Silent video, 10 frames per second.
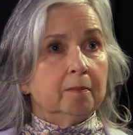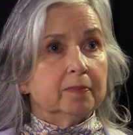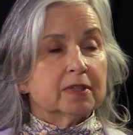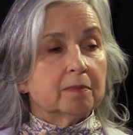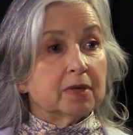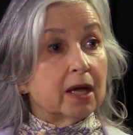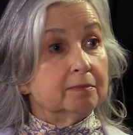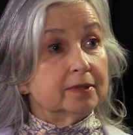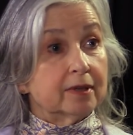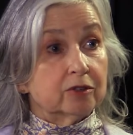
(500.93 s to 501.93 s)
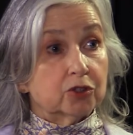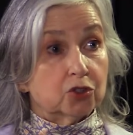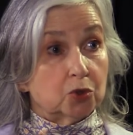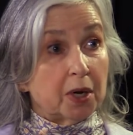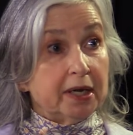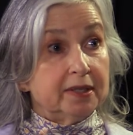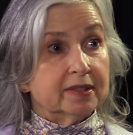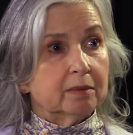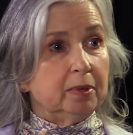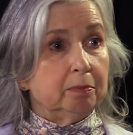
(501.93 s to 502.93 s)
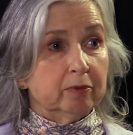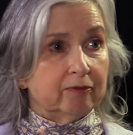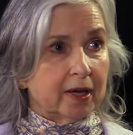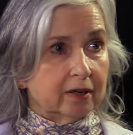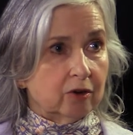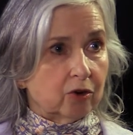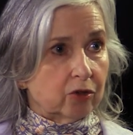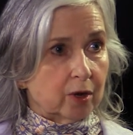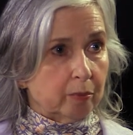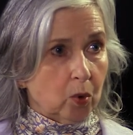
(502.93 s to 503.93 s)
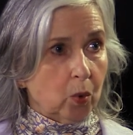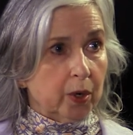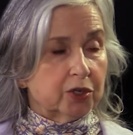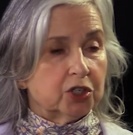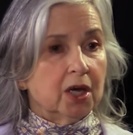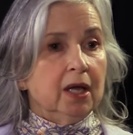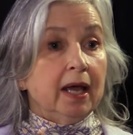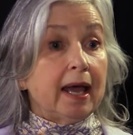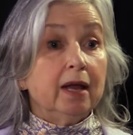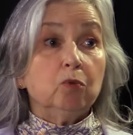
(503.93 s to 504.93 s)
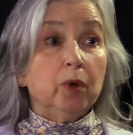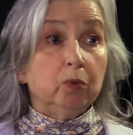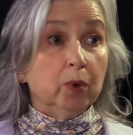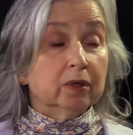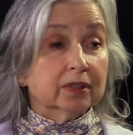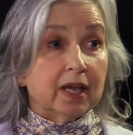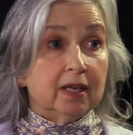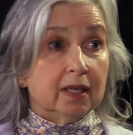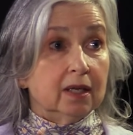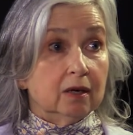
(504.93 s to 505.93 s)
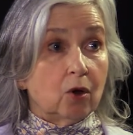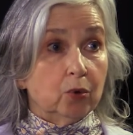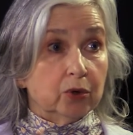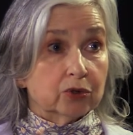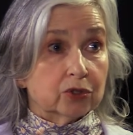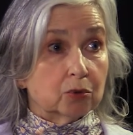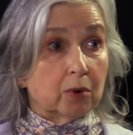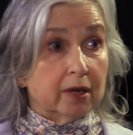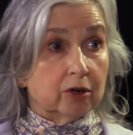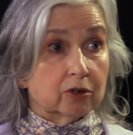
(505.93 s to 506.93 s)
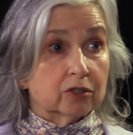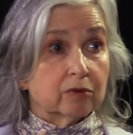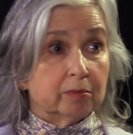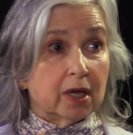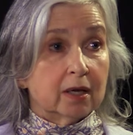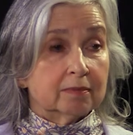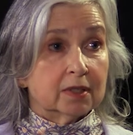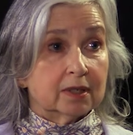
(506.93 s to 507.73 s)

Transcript: Sometimes they're strays that people find under their porch. And we will take in owner surrenders from time to